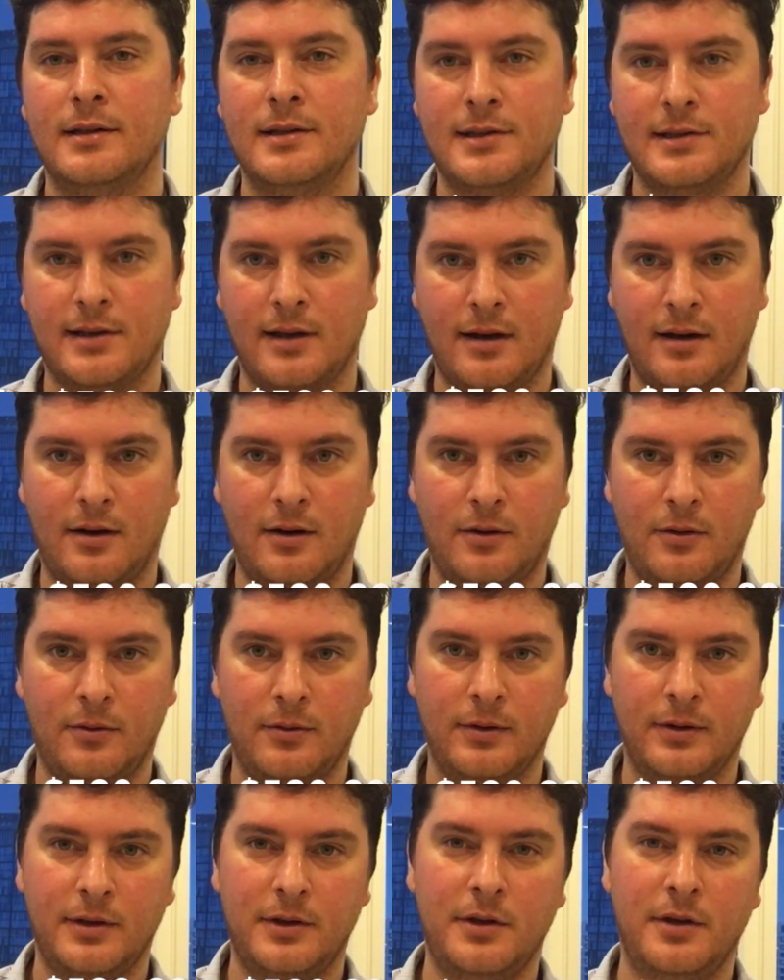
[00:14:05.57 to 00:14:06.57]
So
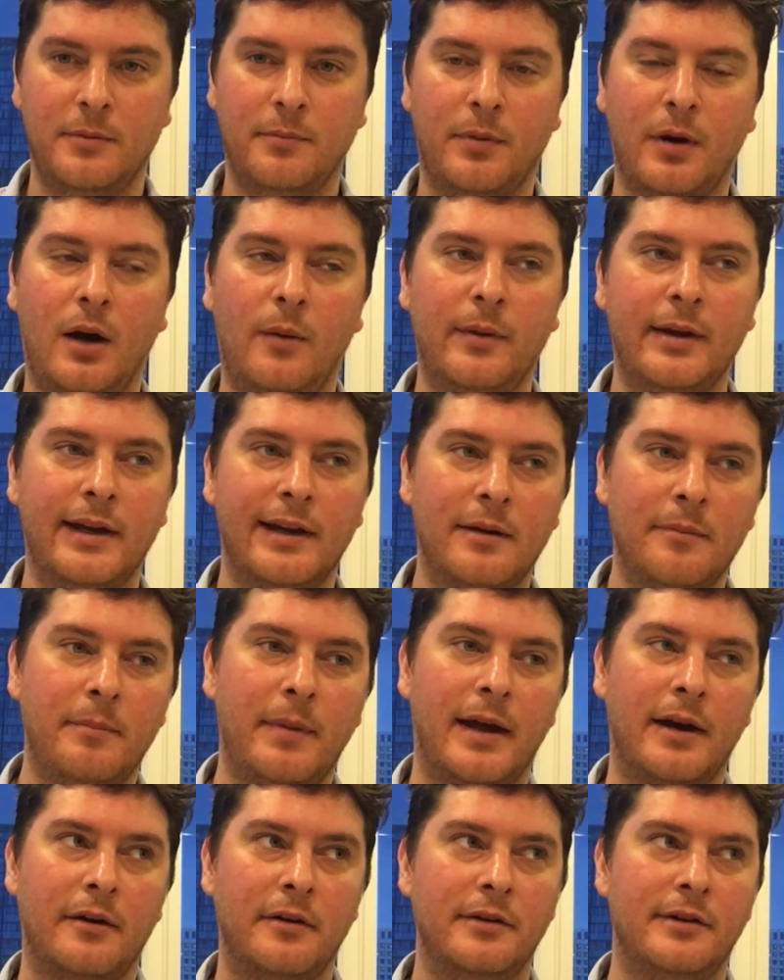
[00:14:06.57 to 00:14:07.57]
you can probably get a
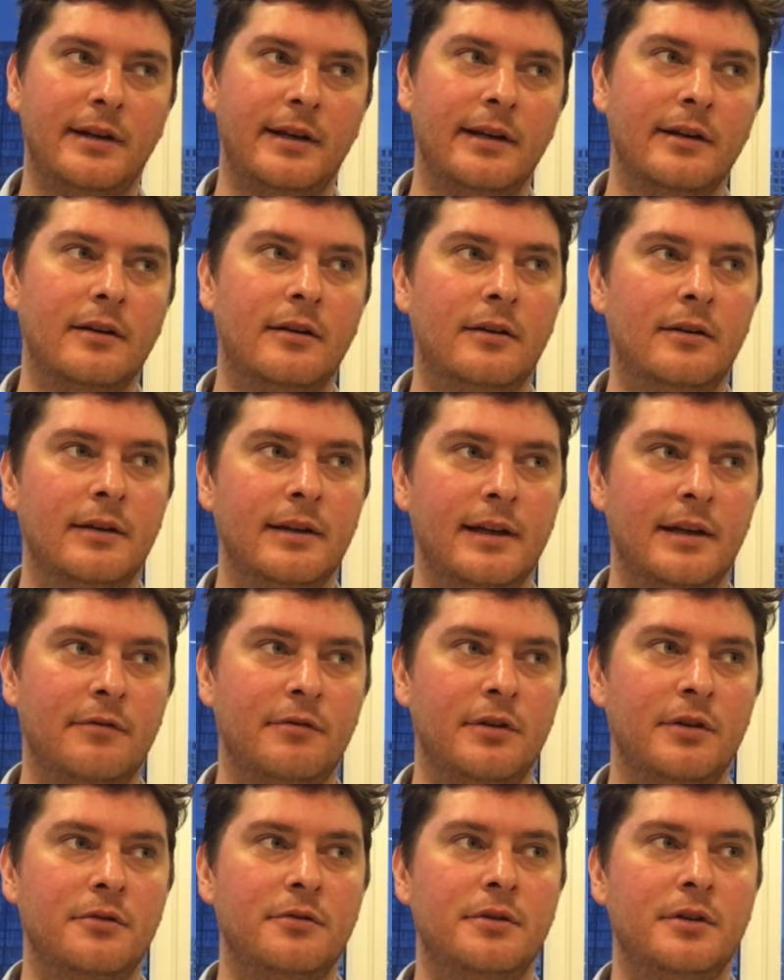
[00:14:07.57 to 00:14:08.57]
better deal if
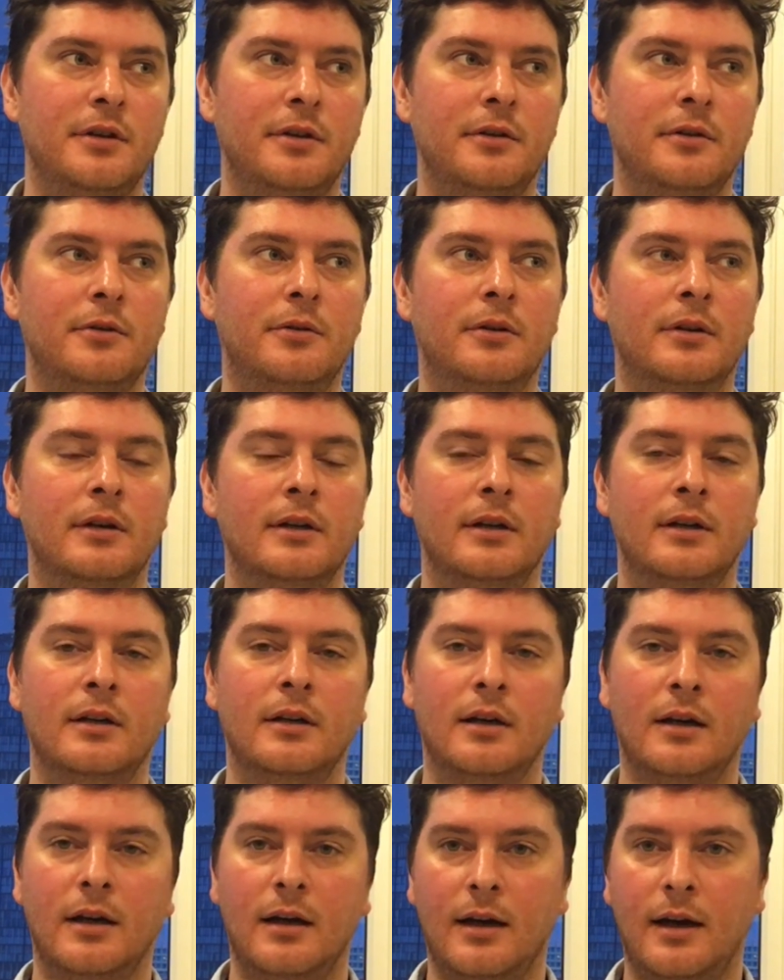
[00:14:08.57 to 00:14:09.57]
you do
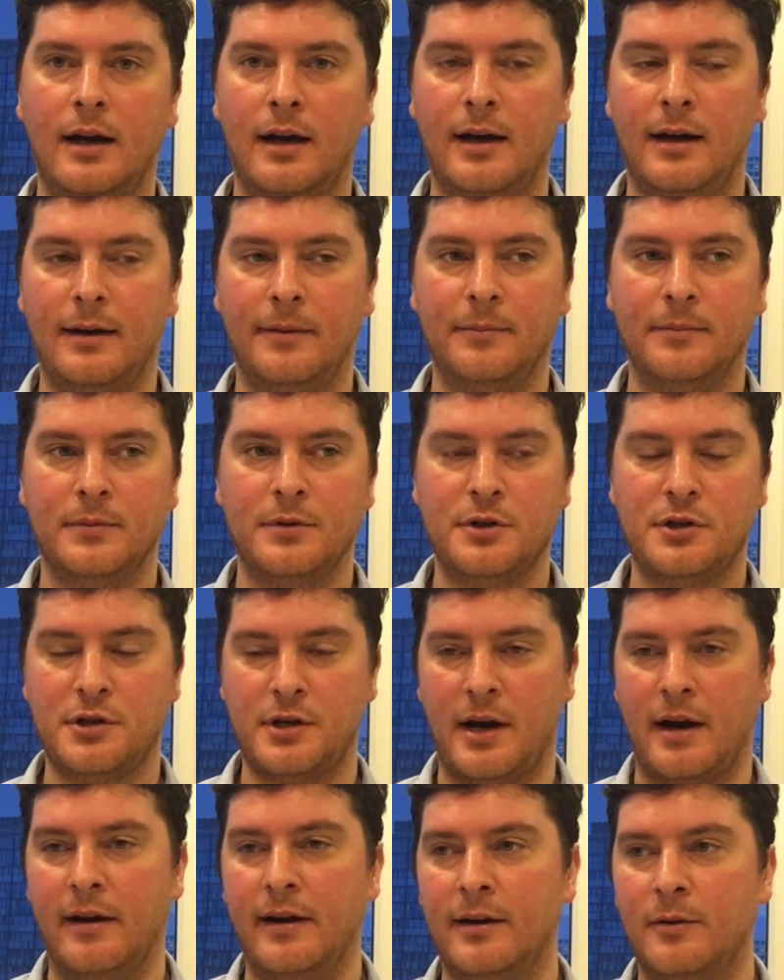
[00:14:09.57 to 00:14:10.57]

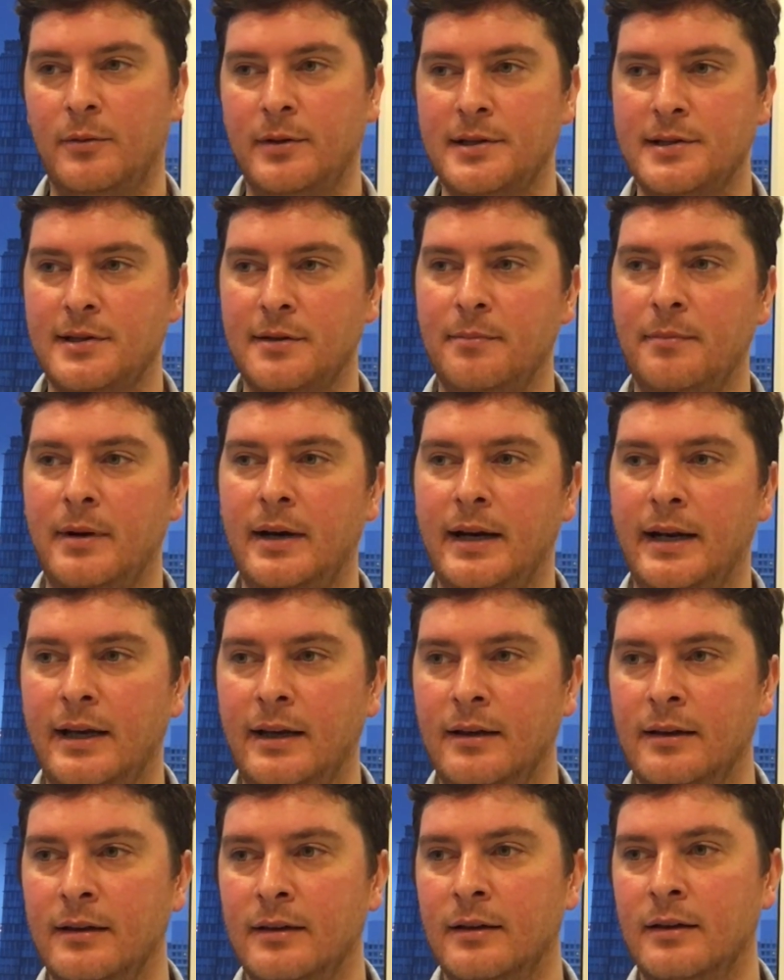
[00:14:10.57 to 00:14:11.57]
share it with somebody
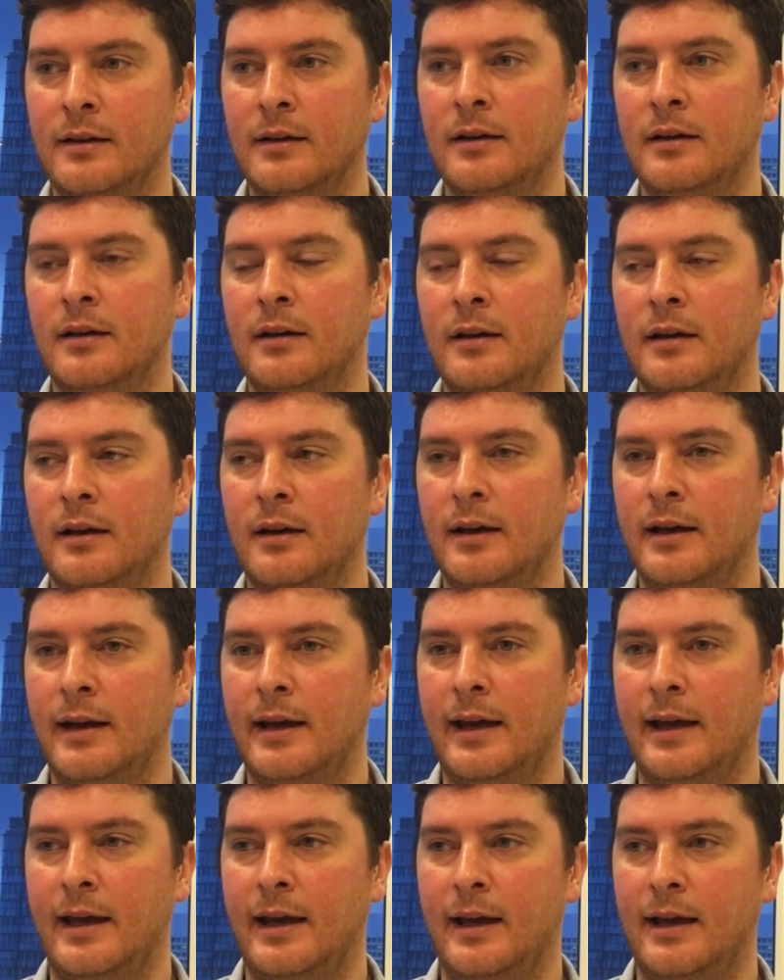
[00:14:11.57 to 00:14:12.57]

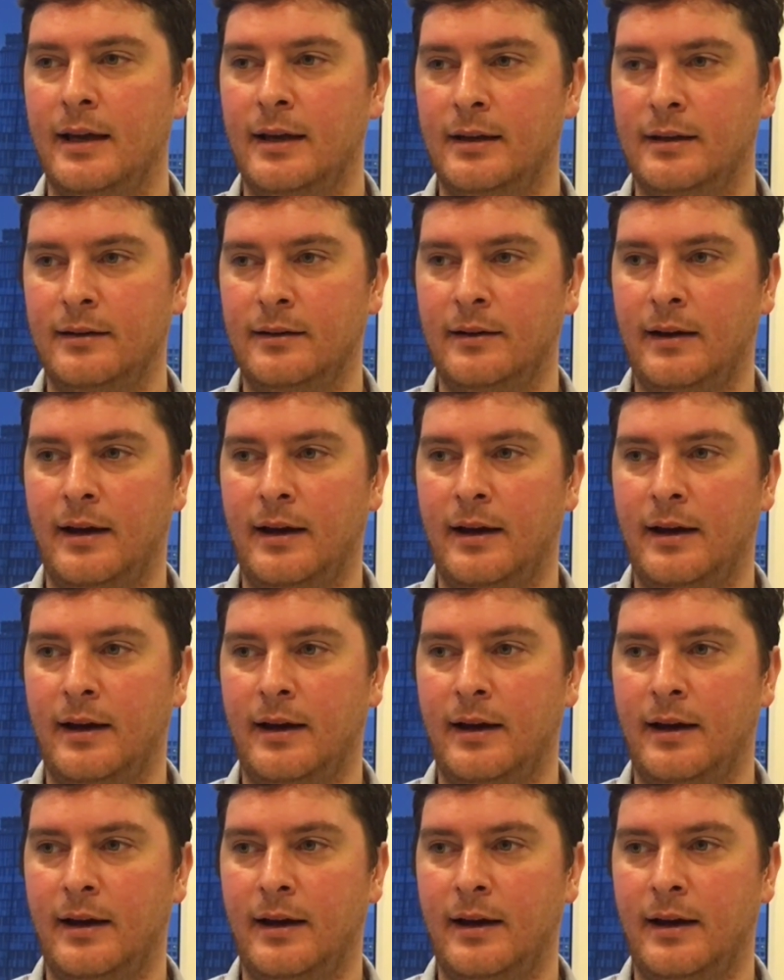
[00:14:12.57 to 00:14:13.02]
and